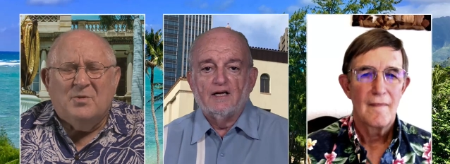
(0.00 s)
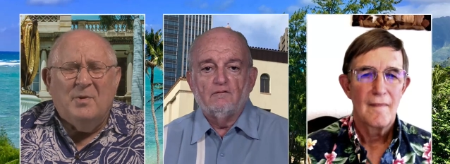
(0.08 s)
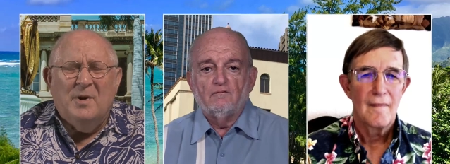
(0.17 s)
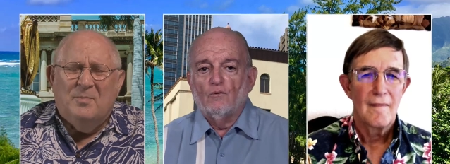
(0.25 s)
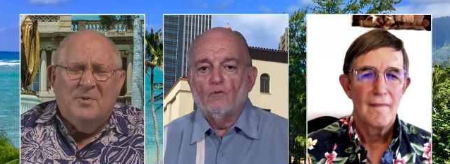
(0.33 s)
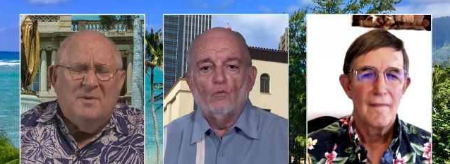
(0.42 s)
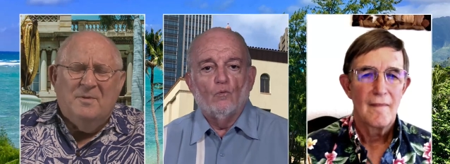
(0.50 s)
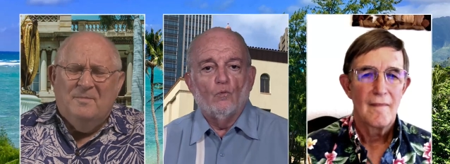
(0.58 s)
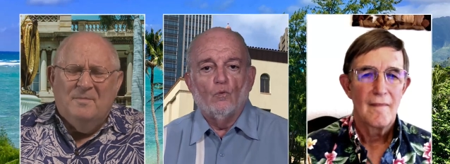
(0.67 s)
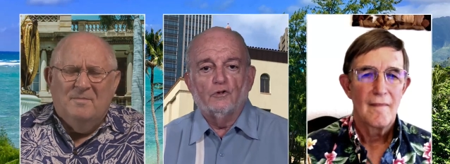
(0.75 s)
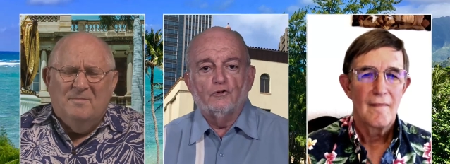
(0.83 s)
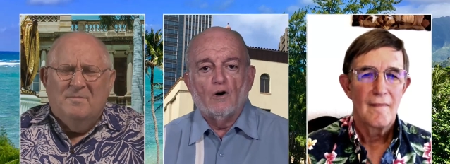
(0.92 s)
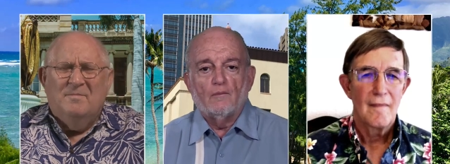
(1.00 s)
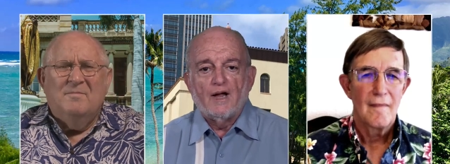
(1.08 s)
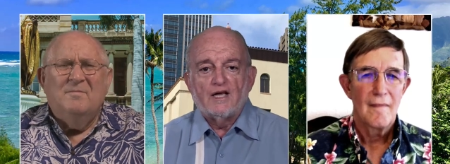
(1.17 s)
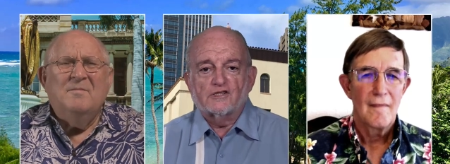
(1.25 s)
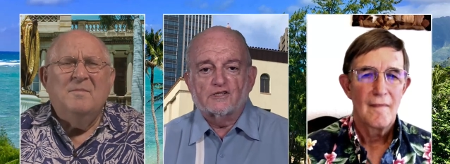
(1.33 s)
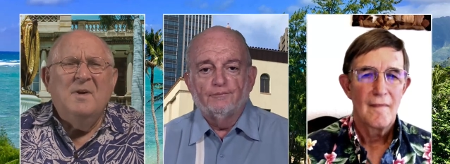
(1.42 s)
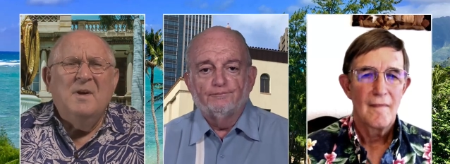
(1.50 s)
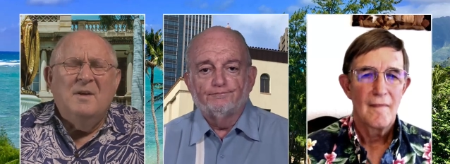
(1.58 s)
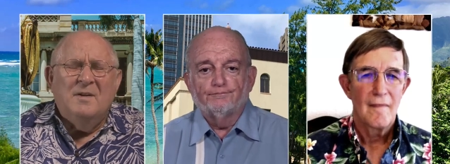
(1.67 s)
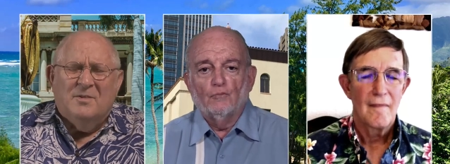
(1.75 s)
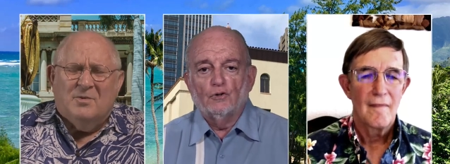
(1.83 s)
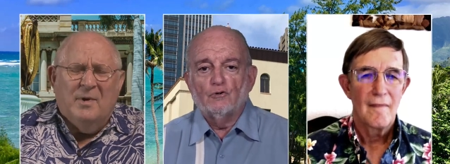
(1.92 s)
Speaker 1: and great, Peter. We'll do our best.
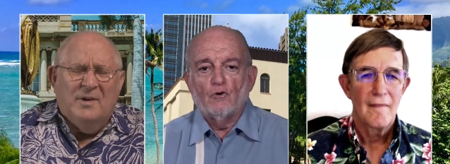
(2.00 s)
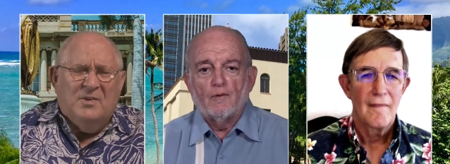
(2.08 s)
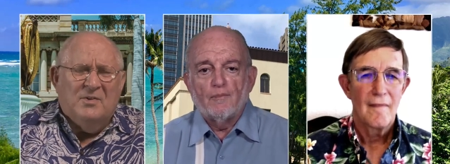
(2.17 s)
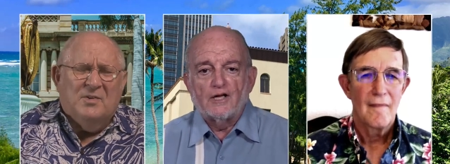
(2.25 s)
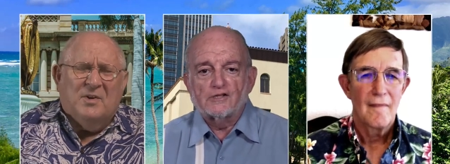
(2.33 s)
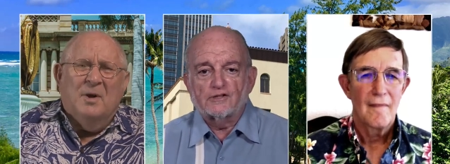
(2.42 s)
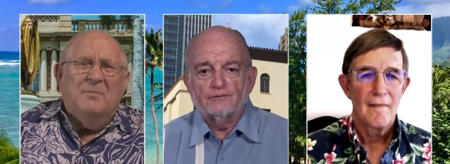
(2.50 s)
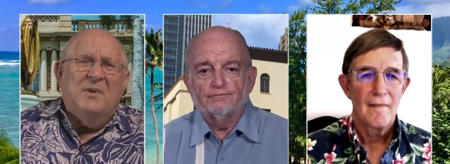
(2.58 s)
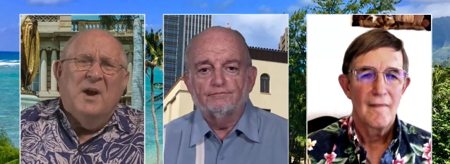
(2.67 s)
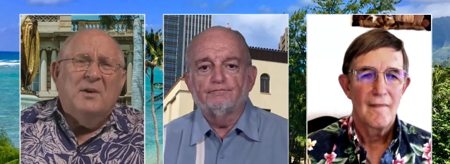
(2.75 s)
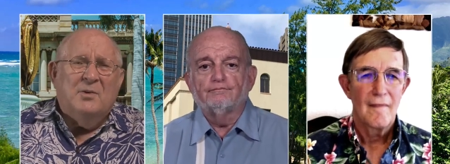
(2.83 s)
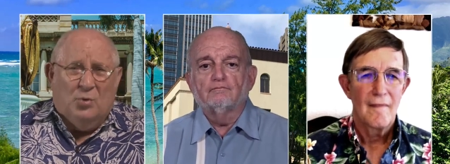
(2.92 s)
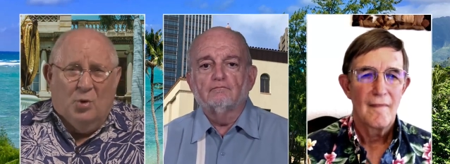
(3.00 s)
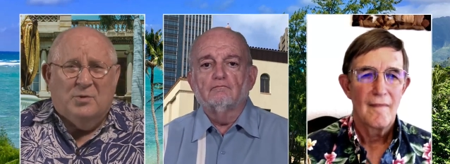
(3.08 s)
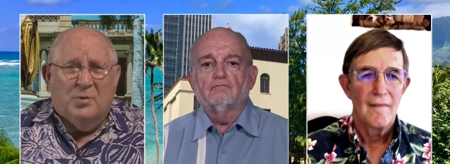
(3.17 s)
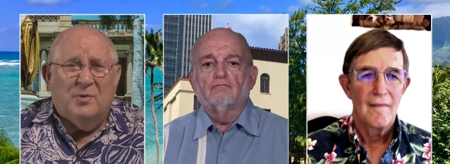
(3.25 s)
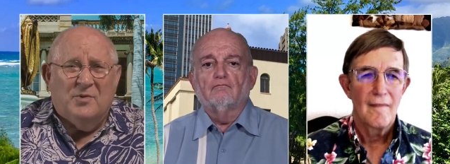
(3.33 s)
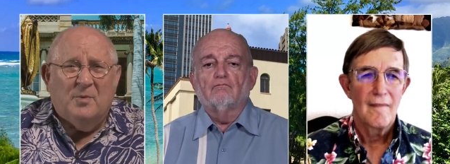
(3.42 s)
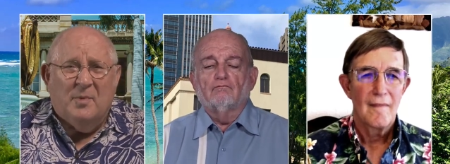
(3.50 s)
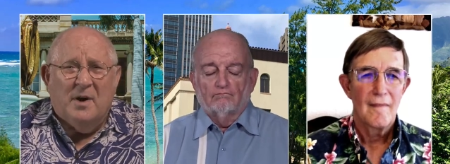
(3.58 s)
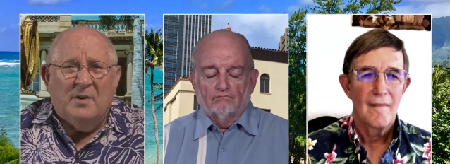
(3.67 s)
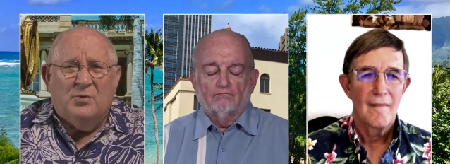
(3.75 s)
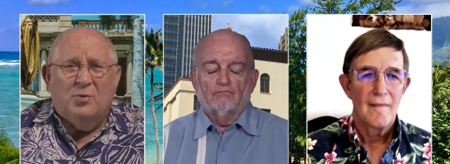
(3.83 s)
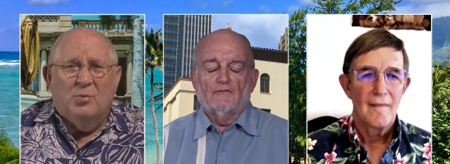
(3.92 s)
We'll it's do great that you
Speaker 2: come down and talk to us
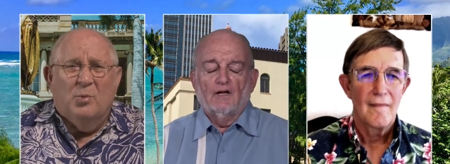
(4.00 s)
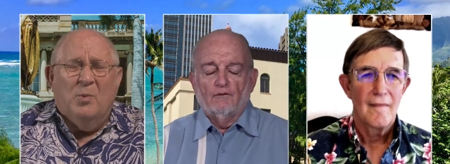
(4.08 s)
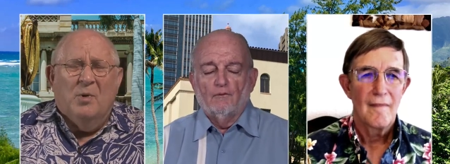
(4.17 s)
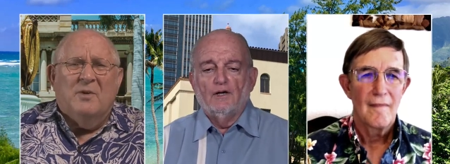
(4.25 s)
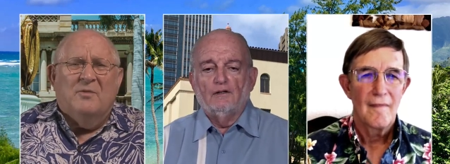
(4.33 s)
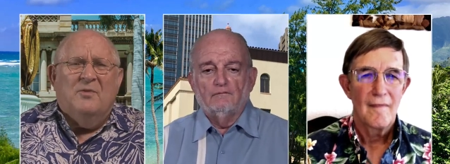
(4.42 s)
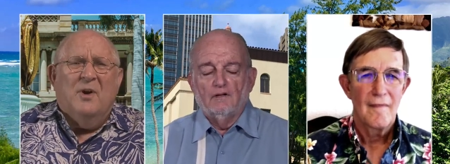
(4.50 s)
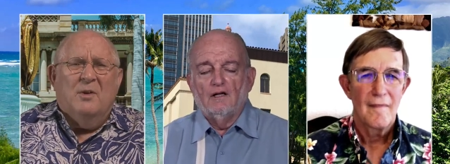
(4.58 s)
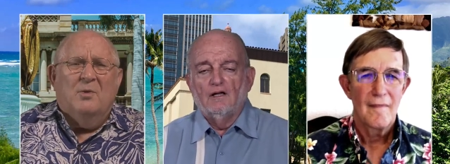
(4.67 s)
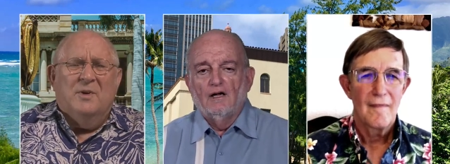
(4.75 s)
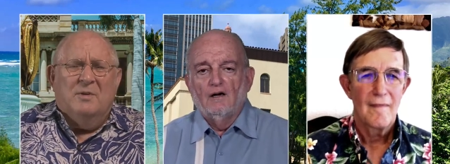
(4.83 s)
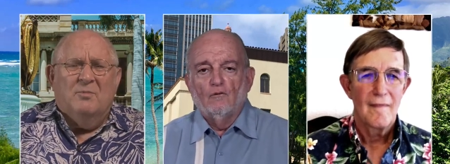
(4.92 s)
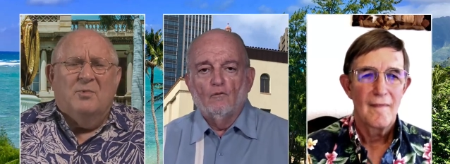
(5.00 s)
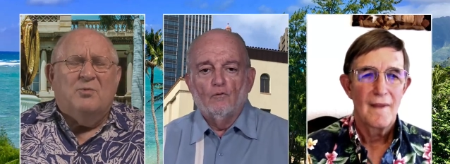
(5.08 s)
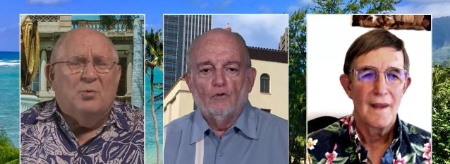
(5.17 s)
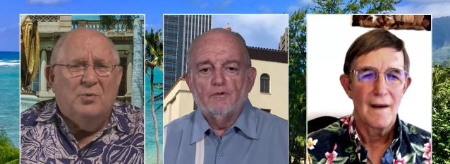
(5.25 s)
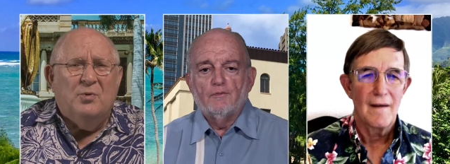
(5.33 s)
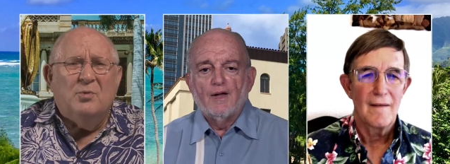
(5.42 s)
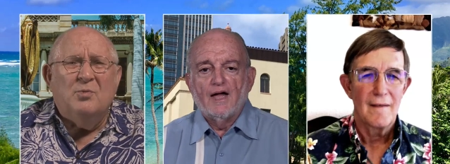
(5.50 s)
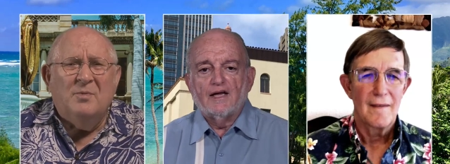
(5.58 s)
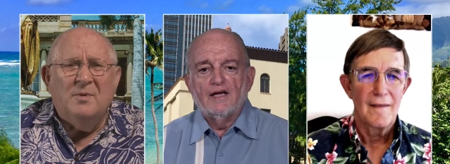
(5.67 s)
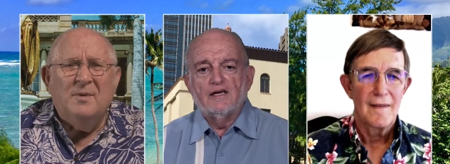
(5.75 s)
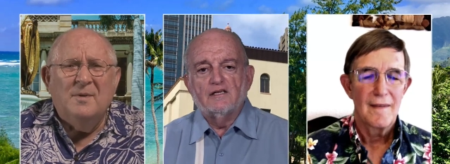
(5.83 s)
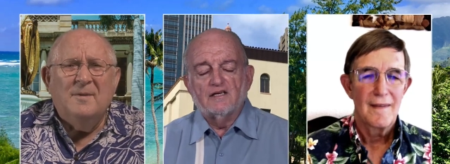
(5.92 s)
about it too. We want um, to follow it. We'll be you.
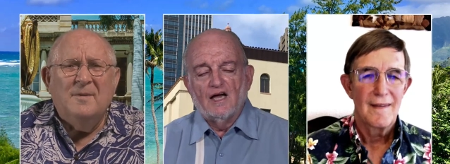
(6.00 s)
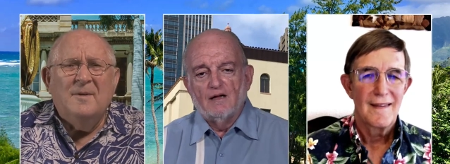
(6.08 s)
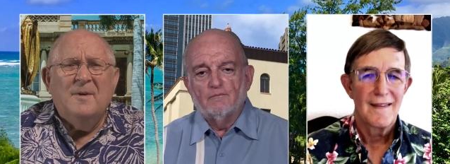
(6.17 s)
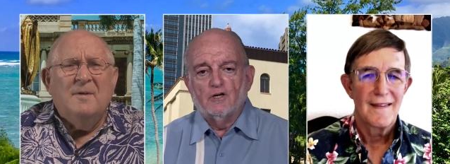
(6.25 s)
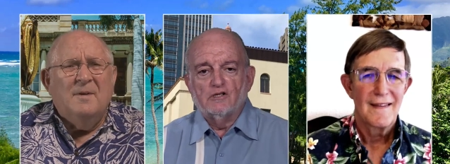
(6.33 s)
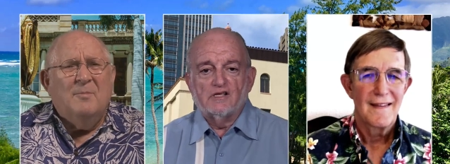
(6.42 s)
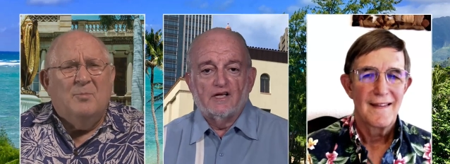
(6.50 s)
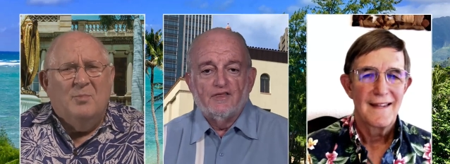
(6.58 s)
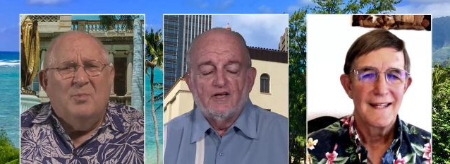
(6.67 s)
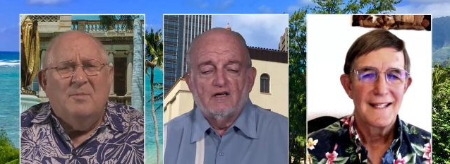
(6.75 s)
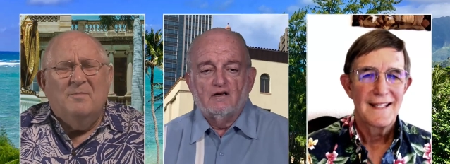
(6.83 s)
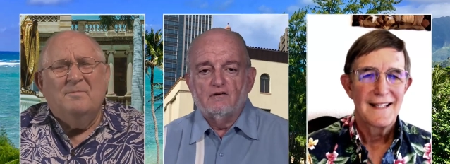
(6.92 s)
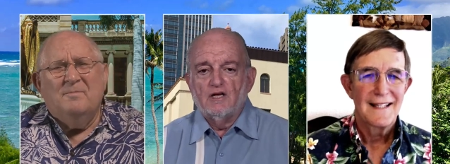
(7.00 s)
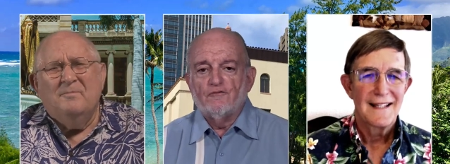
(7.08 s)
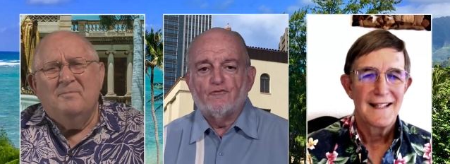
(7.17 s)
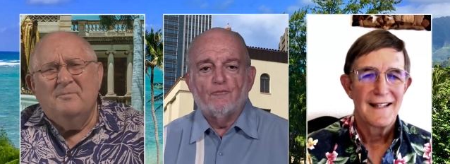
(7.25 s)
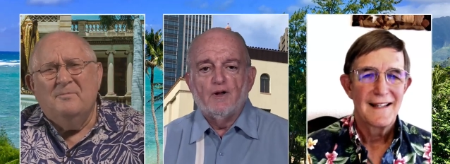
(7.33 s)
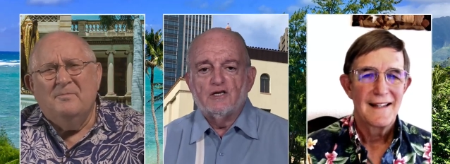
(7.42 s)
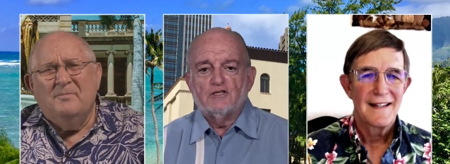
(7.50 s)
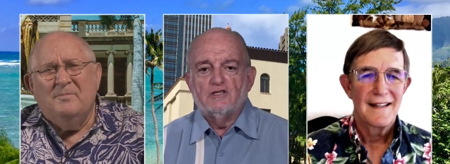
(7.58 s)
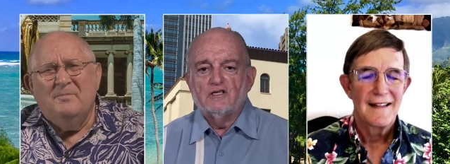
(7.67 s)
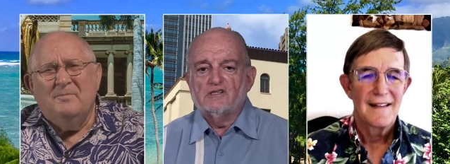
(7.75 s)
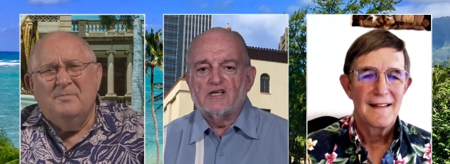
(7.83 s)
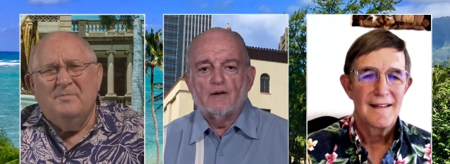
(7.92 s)
back
Speaker 1: anytime because I think
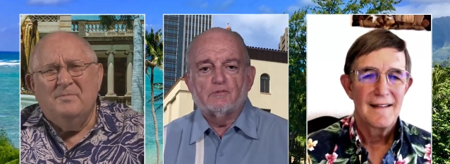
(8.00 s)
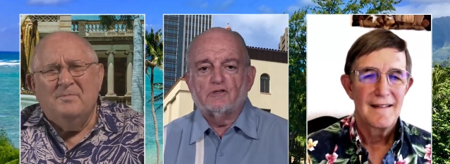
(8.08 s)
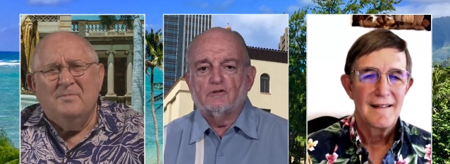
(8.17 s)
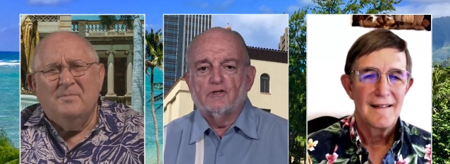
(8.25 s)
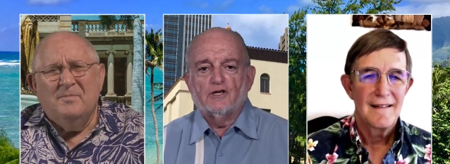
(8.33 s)
information is absolutely